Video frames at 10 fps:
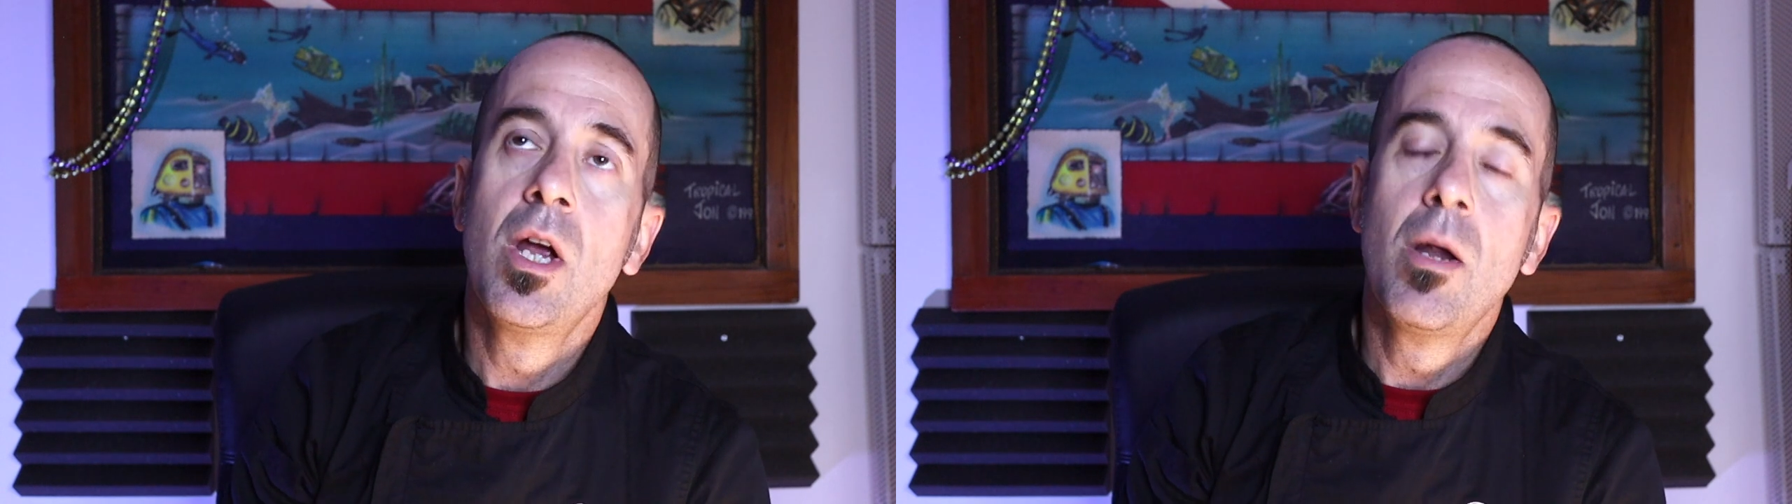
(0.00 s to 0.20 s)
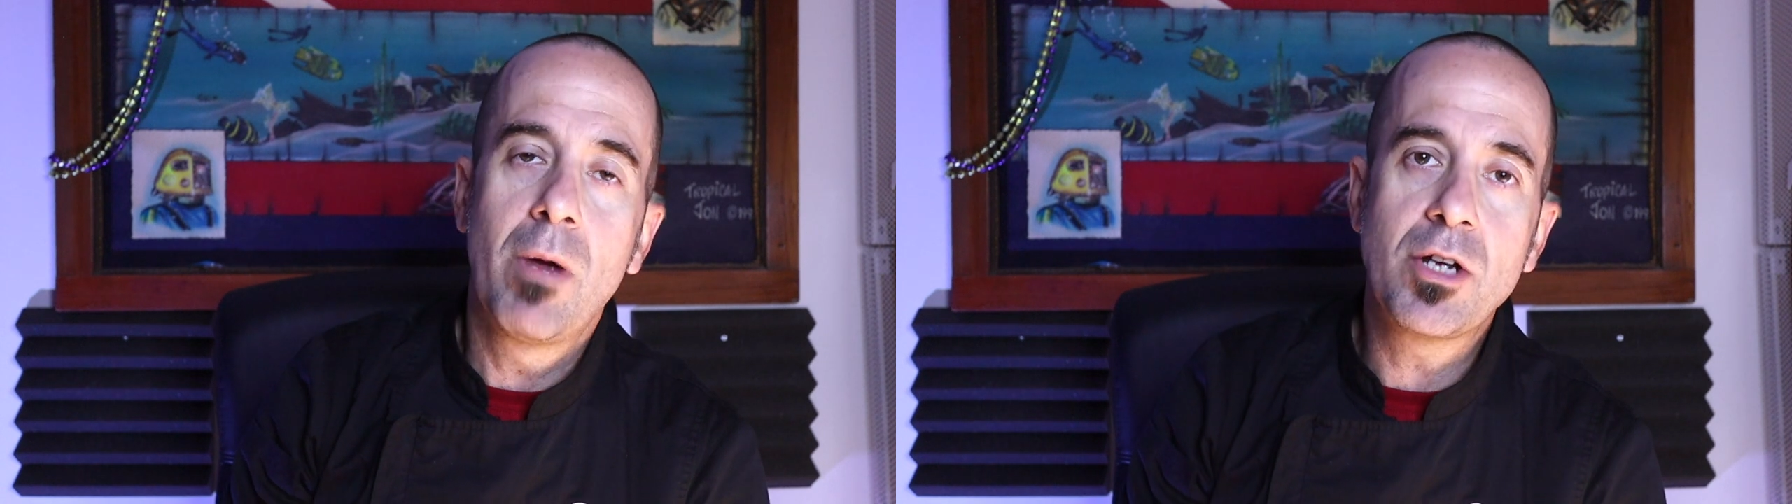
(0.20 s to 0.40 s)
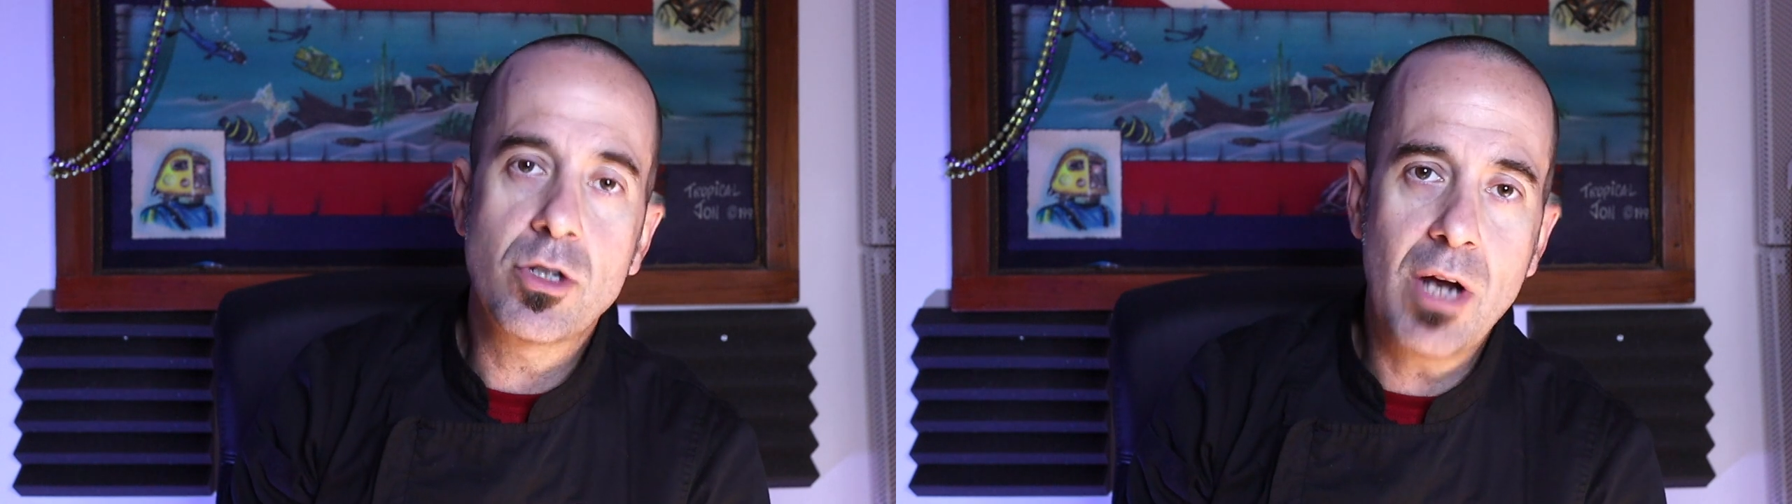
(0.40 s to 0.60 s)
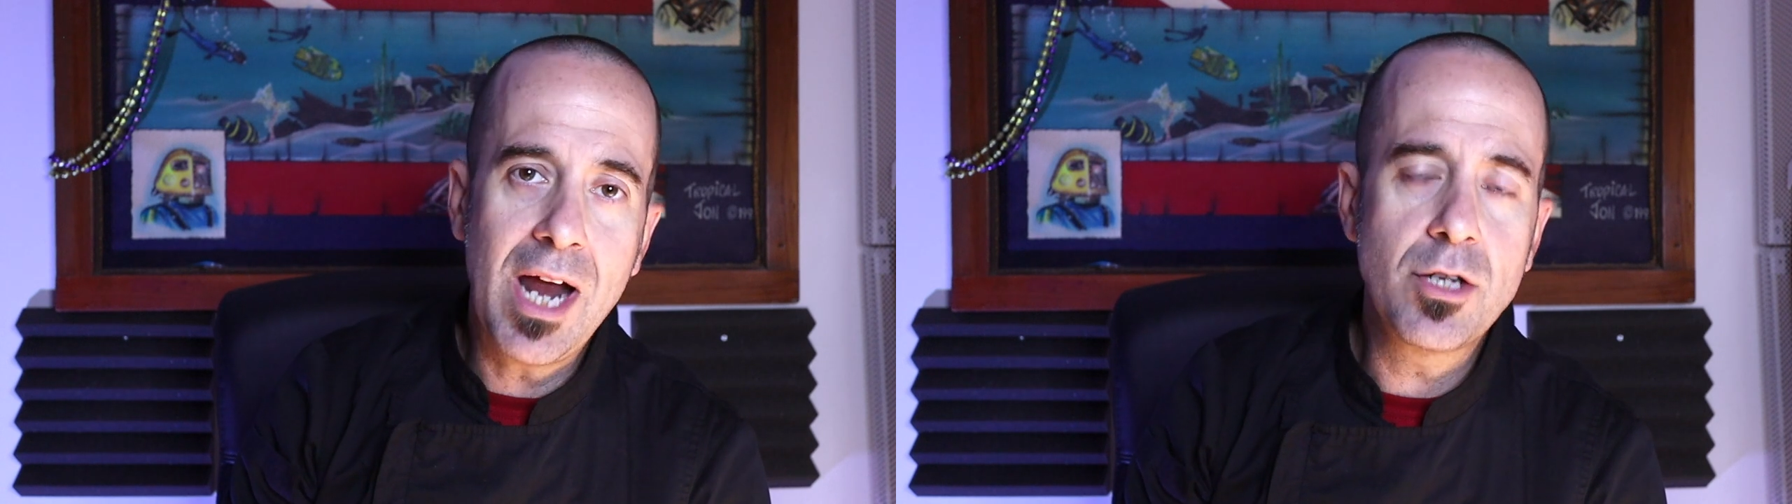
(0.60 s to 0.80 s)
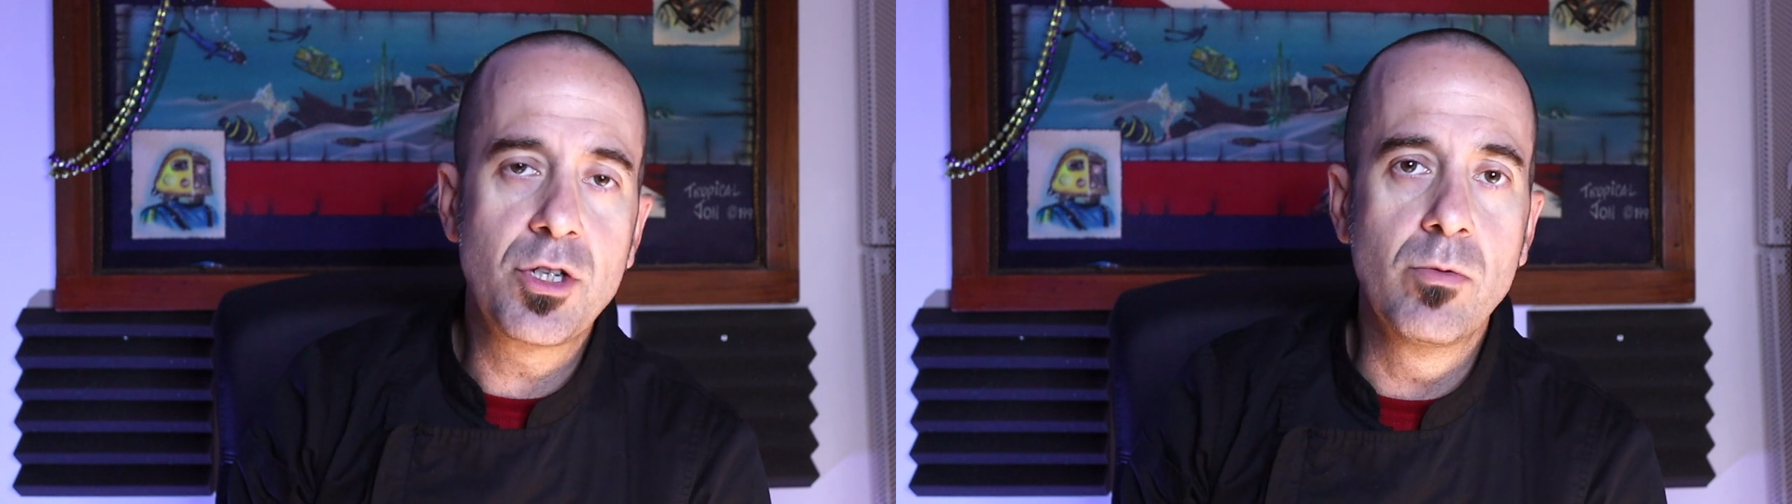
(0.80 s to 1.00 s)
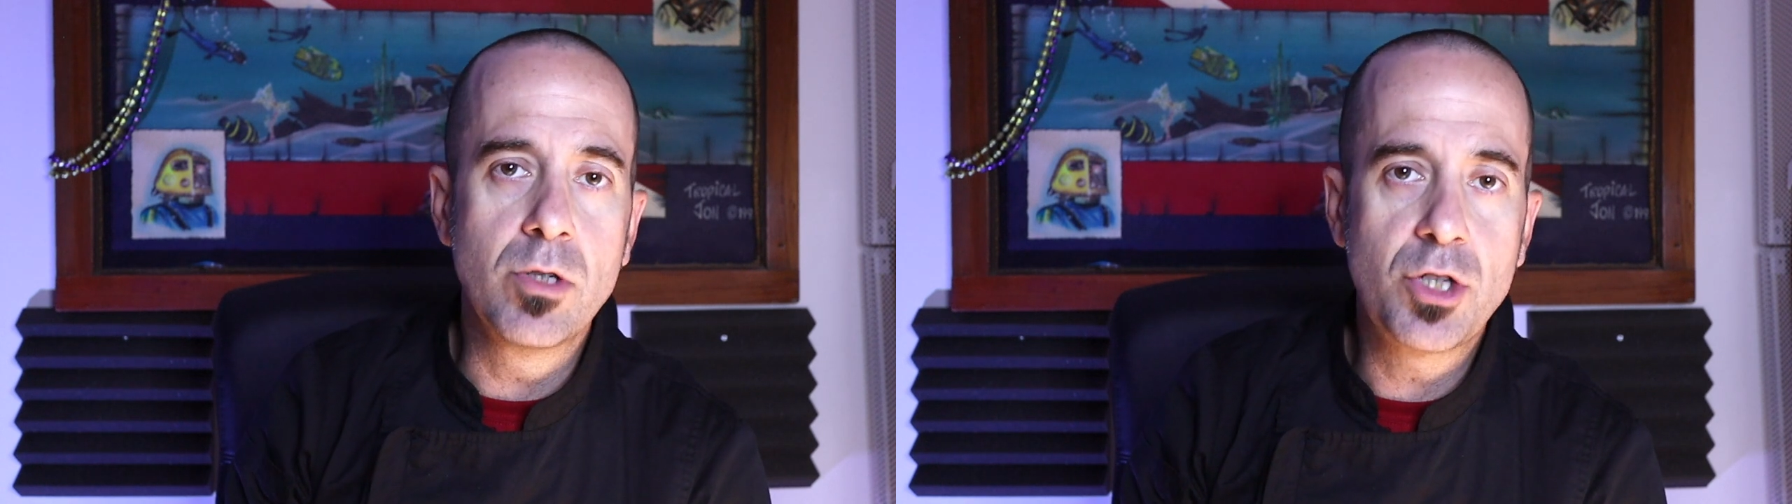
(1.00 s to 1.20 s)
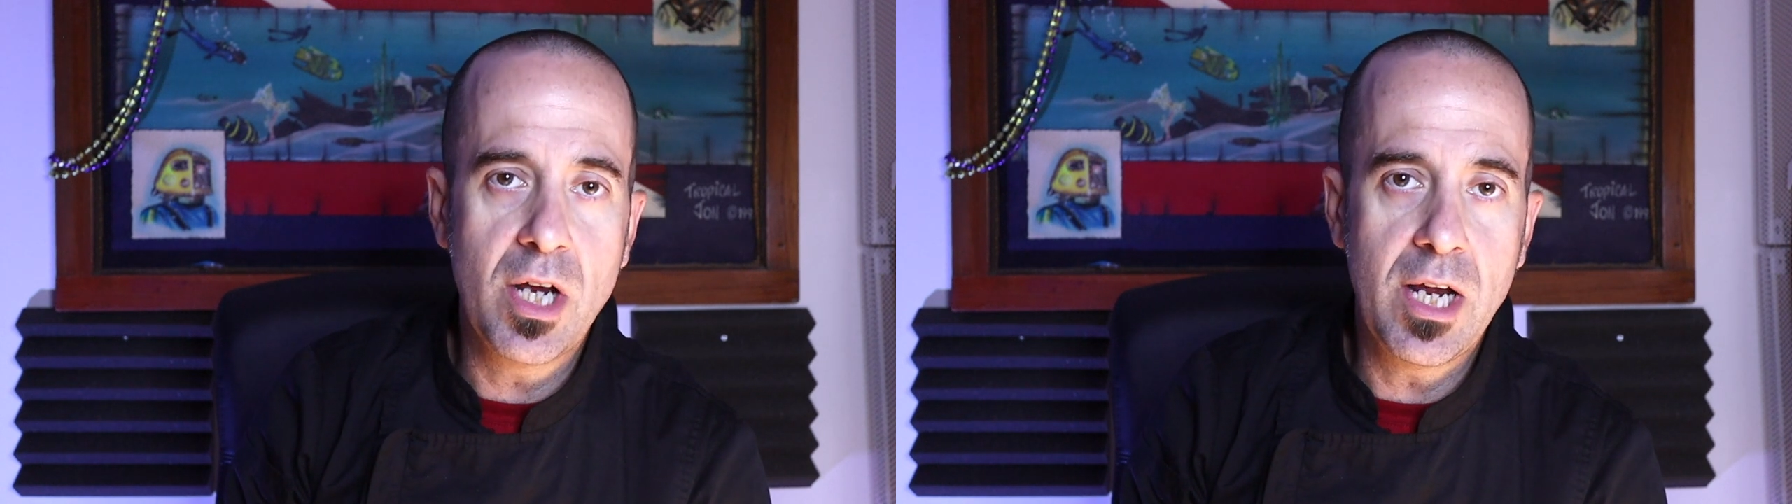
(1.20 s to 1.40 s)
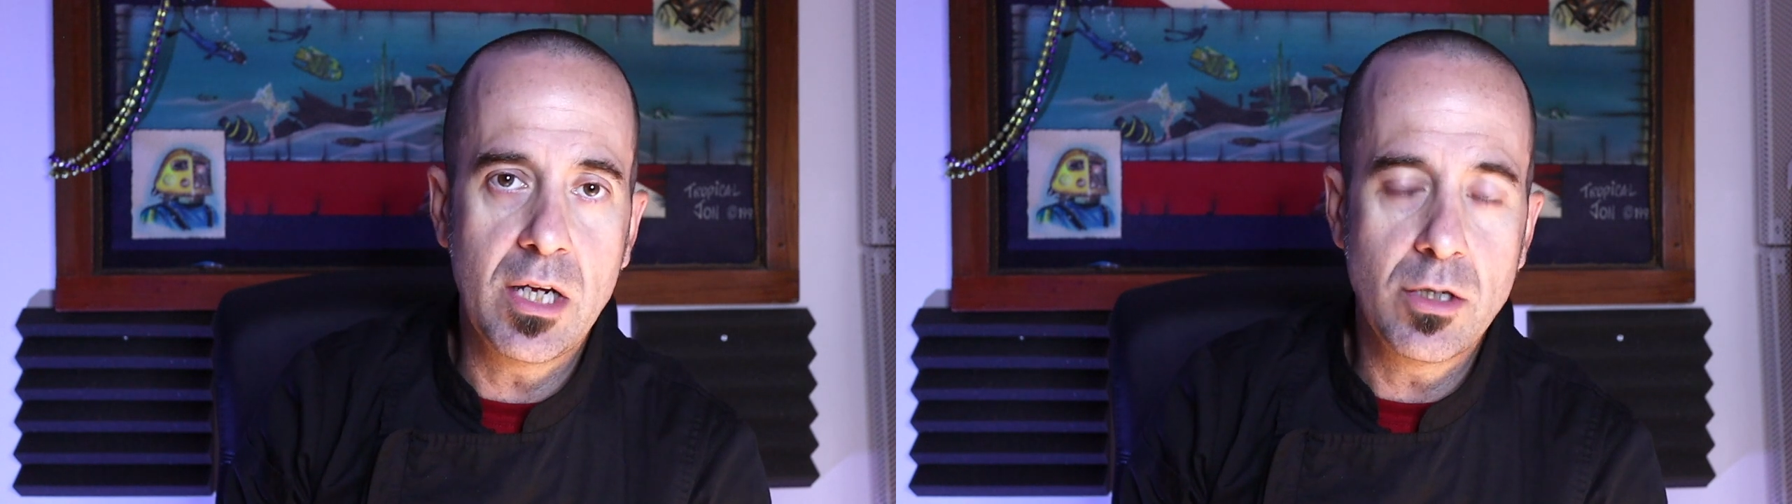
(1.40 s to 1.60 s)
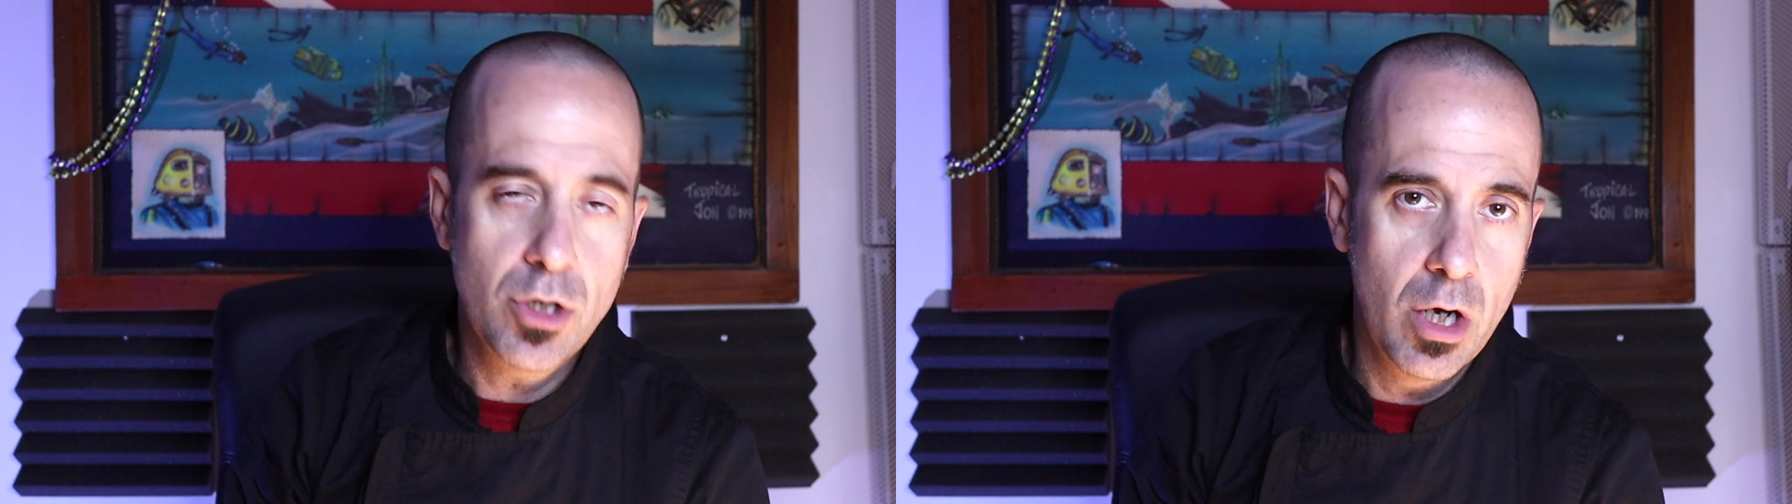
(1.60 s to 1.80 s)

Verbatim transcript: My strategy would change